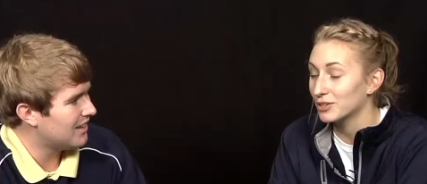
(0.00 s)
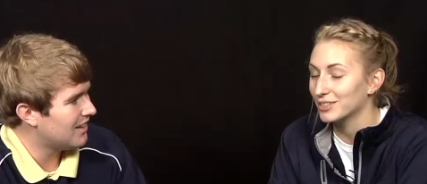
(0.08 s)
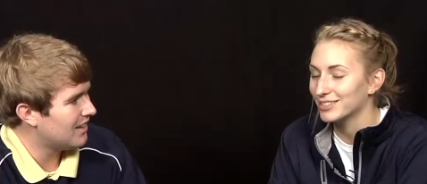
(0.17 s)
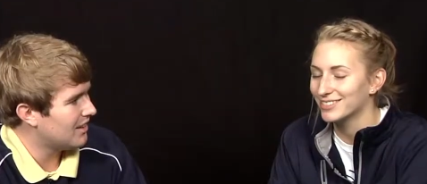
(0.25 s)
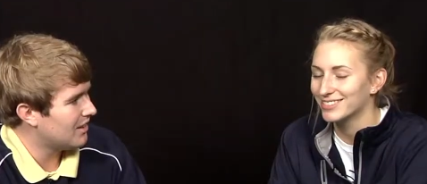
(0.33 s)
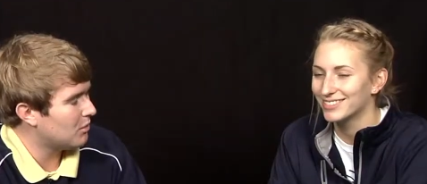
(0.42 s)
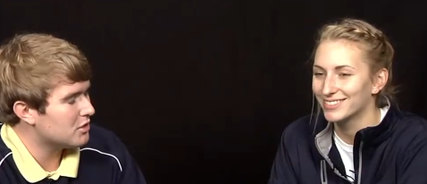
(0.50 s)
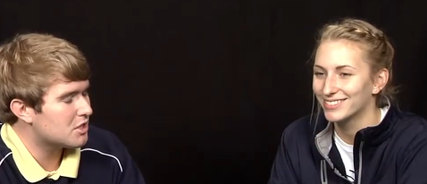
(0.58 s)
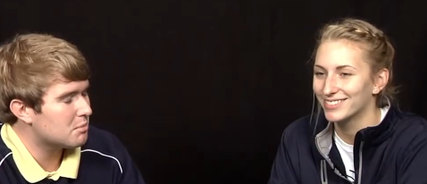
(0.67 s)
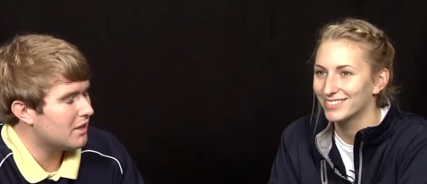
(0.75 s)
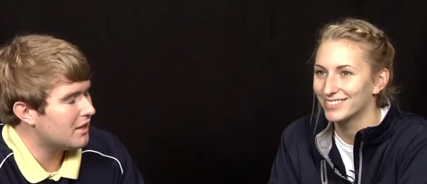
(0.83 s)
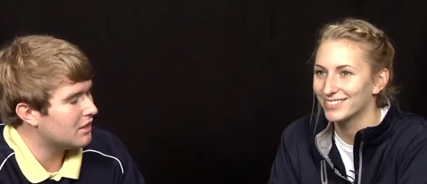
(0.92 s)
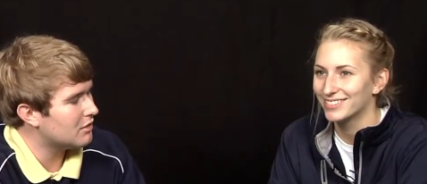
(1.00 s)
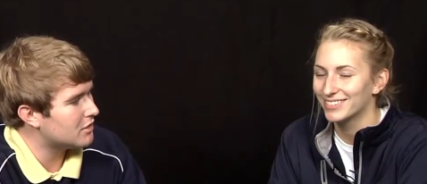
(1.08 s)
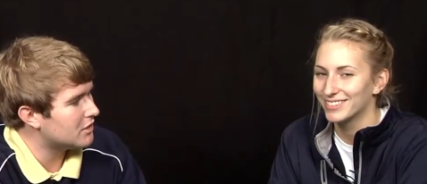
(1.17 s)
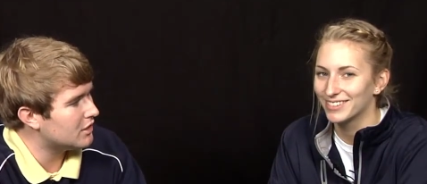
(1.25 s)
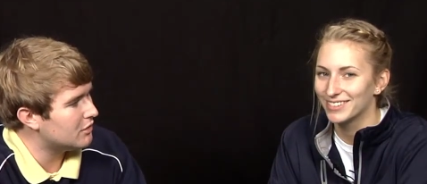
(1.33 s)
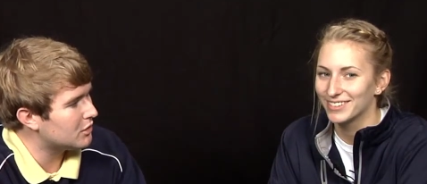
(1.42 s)
Speaker 1: cool.
Speaker 2: What's the painting of in
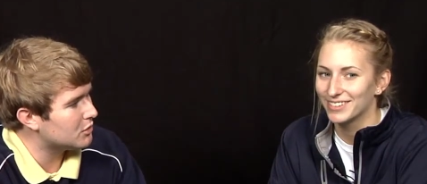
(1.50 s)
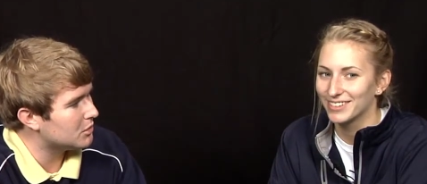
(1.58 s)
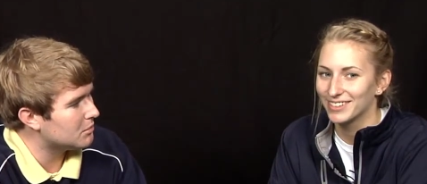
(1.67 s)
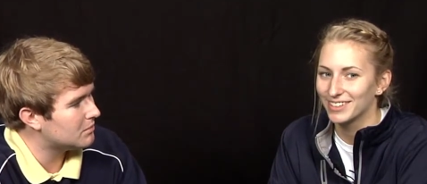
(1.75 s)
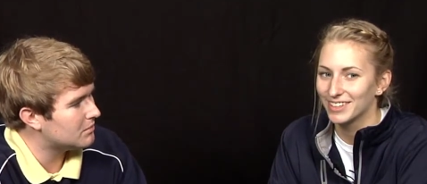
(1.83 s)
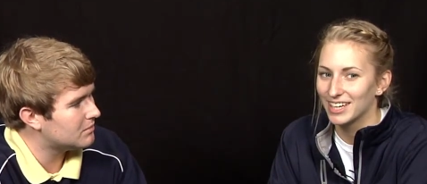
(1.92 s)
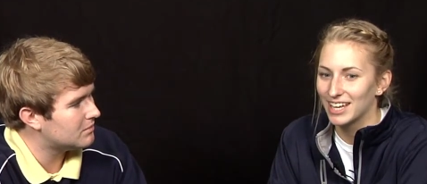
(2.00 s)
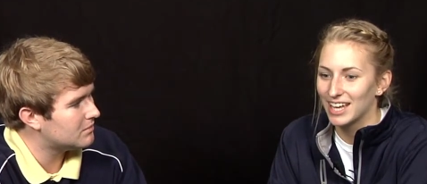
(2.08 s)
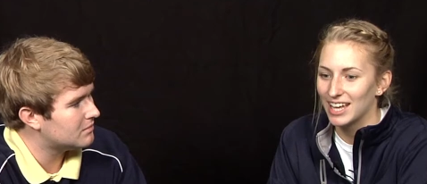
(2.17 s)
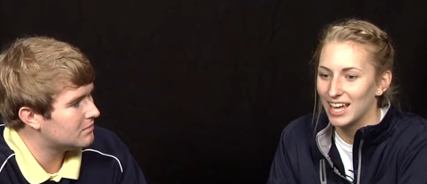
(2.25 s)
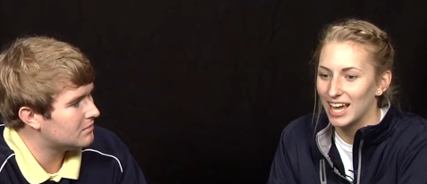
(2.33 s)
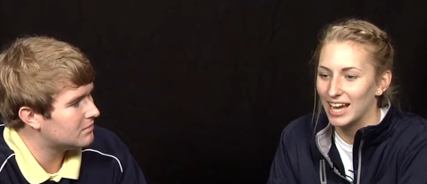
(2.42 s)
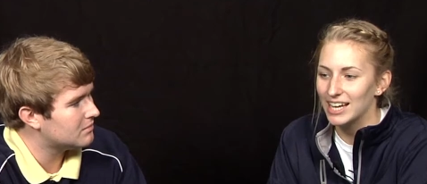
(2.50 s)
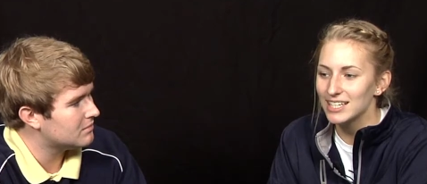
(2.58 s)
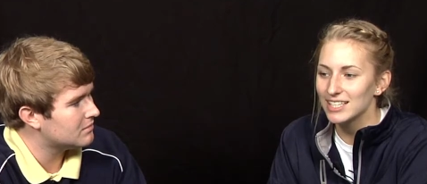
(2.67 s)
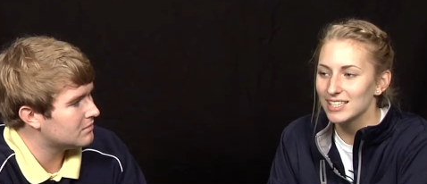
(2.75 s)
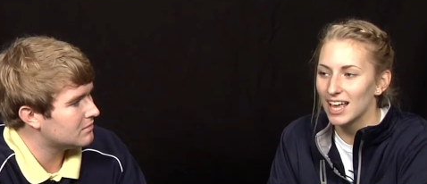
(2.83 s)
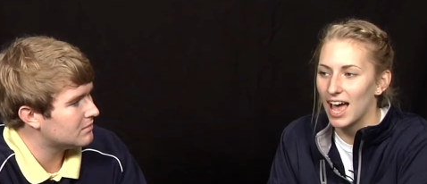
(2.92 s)
the living room?
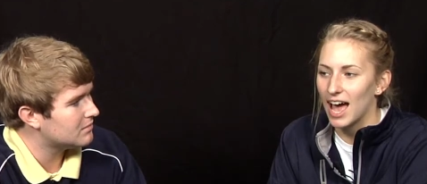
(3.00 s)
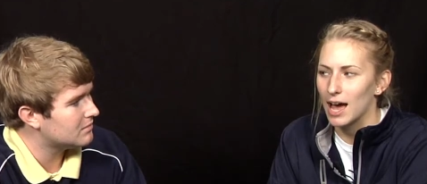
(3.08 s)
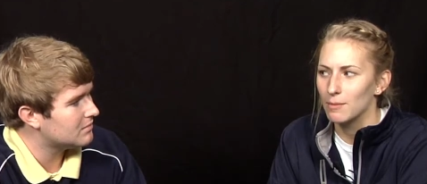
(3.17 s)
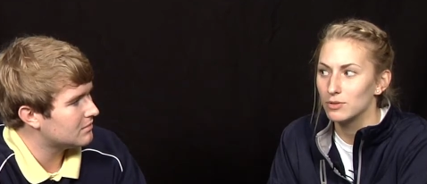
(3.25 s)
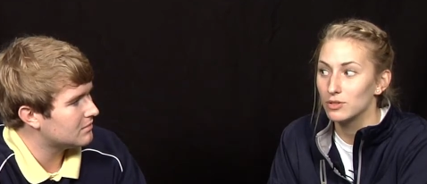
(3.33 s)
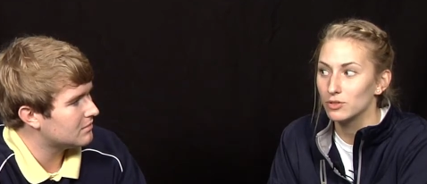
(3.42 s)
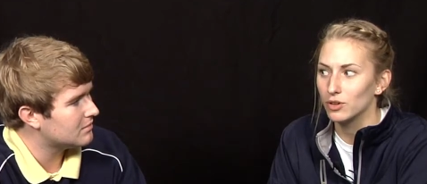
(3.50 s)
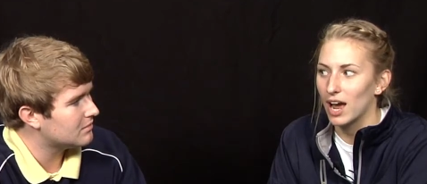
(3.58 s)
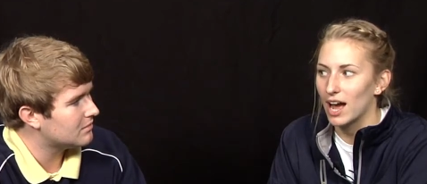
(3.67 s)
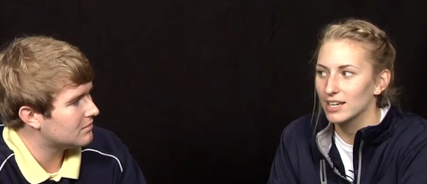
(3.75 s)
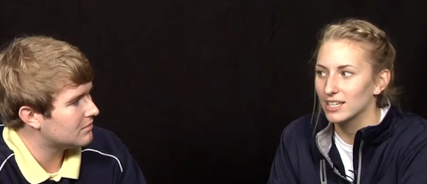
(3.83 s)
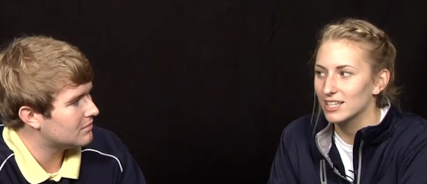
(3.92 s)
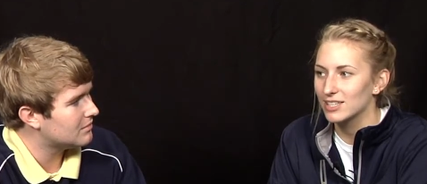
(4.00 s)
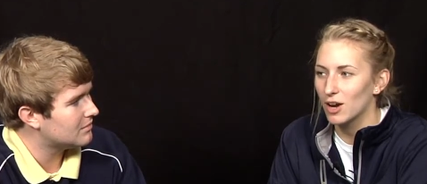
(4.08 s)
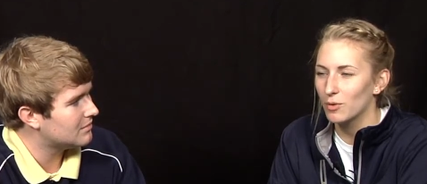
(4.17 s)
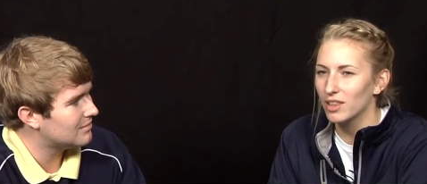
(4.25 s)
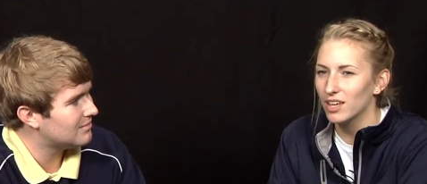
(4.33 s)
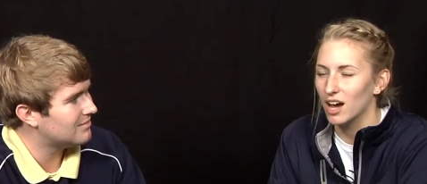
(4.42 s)
Speaker 1: It's abstract. It's
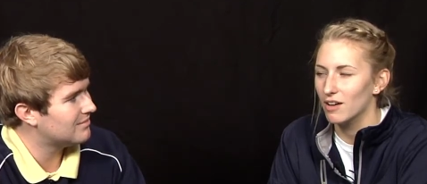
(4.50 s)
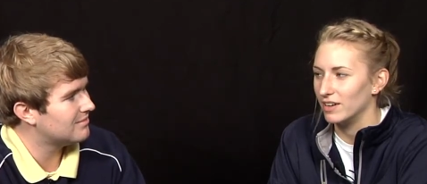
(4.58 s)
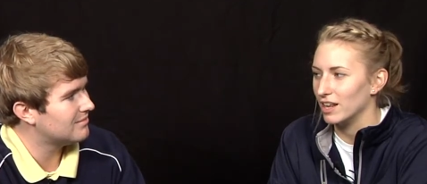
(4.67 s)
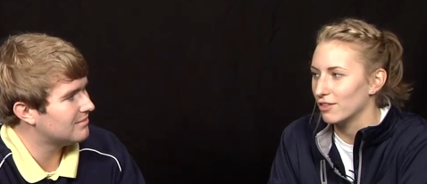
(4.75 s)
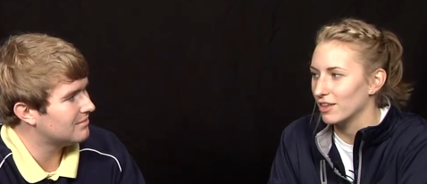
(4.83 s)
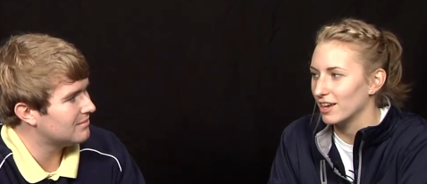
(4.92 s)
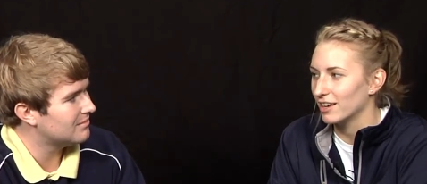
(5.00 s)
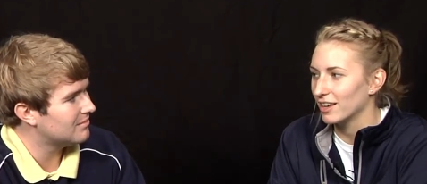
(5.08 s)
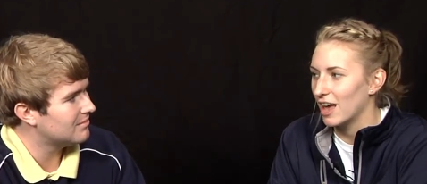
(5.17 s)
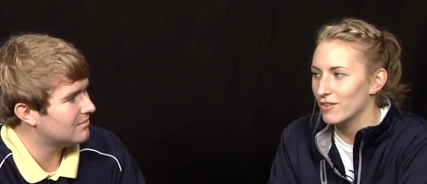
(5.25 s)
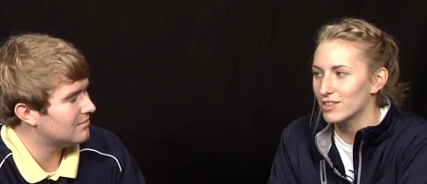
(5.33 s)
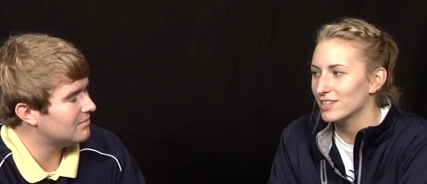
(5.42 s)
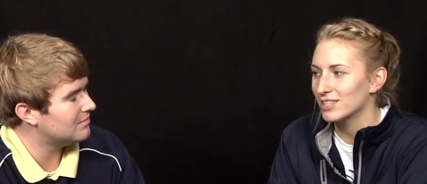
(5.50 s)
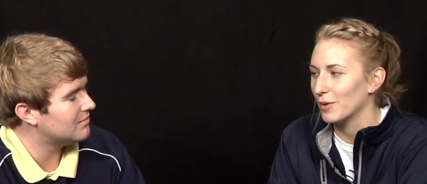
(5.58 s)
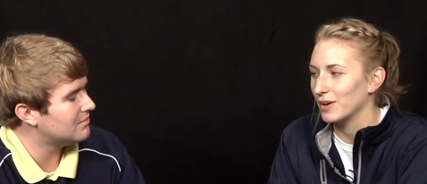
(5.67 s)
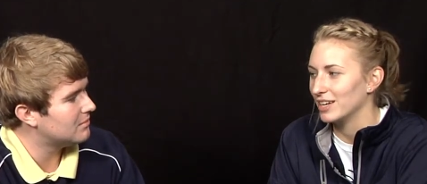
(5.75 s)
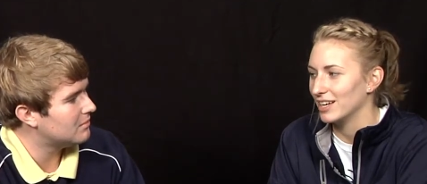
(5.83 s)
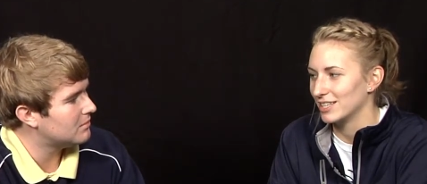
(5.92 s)
not really of anything. Everything mm.
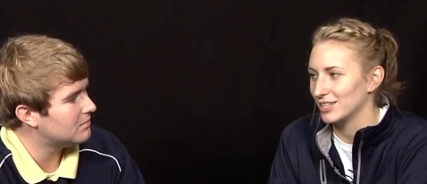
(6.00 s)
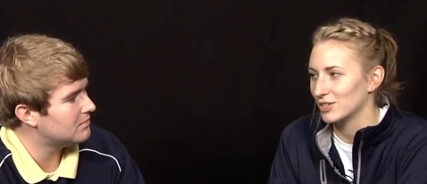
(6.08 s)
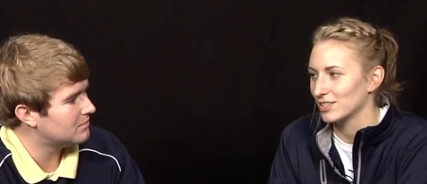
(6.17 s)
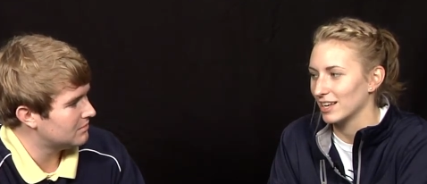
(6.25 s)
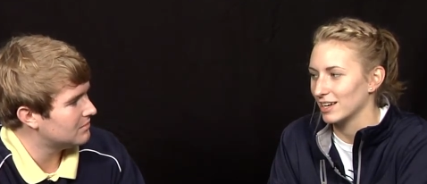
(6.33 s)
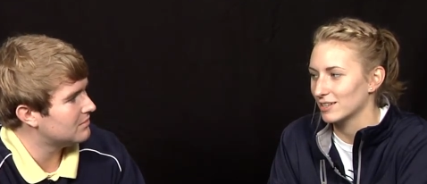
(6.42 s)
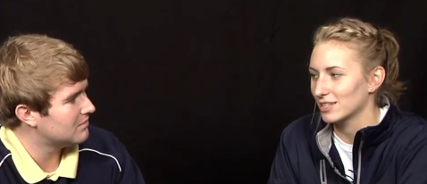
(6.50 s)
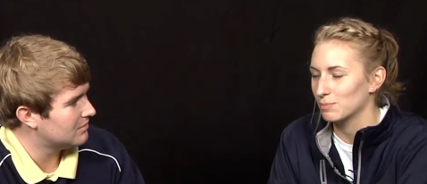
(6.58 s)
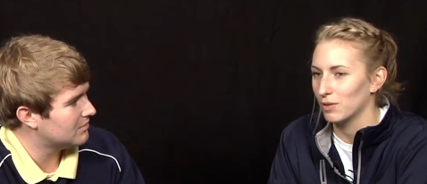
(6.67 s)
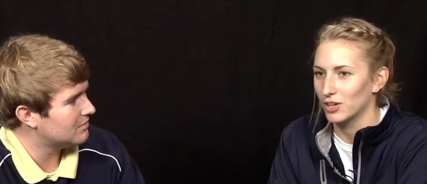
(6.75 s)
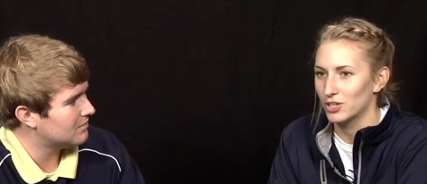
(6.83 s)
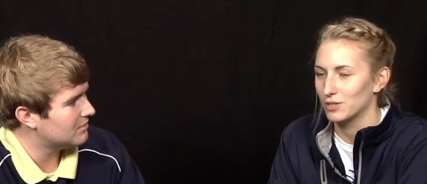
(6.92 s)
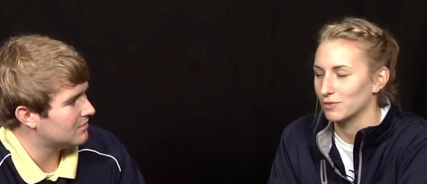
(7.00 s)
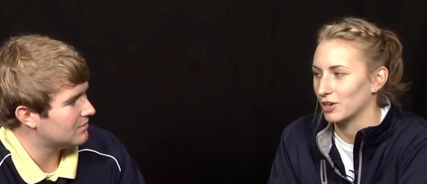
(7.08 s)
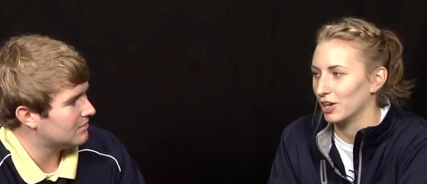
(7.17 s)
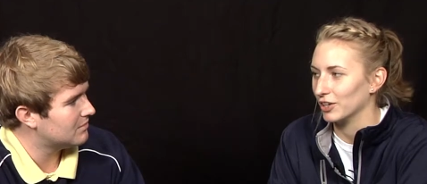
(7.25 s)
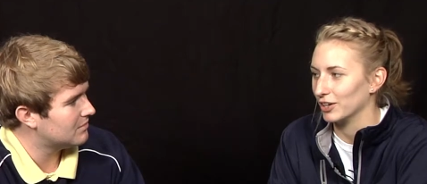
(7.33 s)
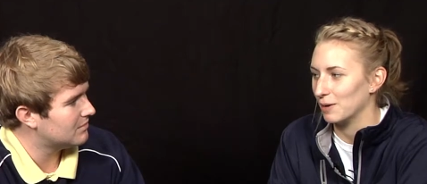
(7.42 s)
Zoe does is just like splotches of
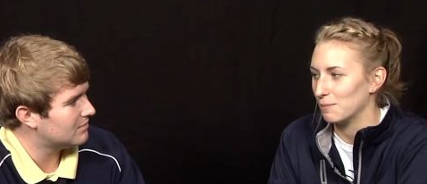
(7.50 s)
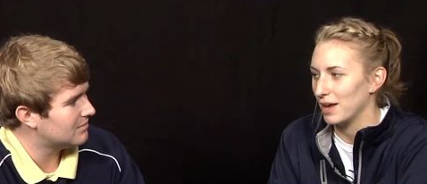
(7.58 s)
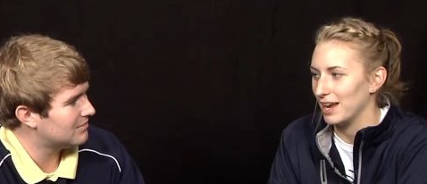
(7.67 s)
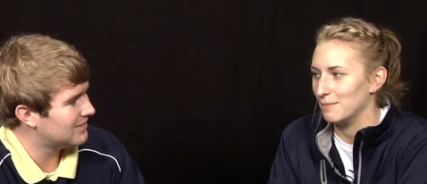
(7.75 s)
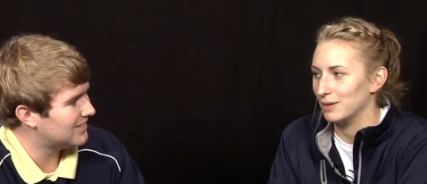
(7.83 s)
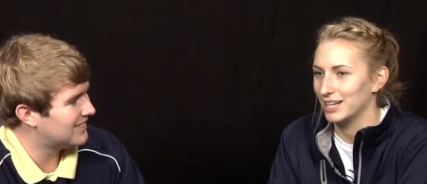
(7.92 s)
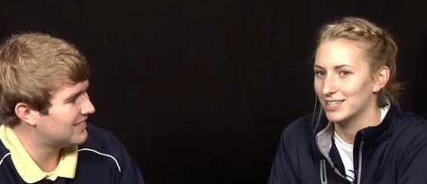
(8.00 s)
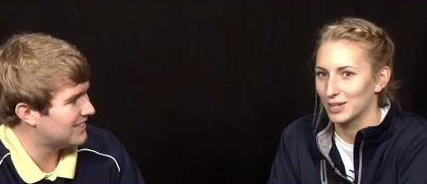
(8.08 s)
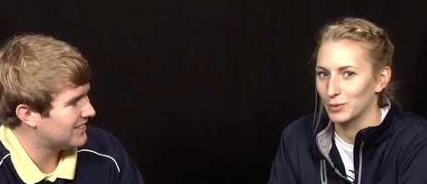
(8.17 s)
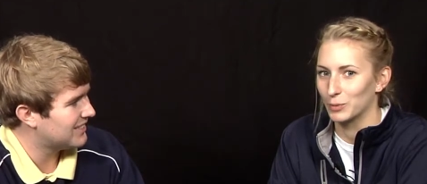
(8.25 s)
color and paint, but it's like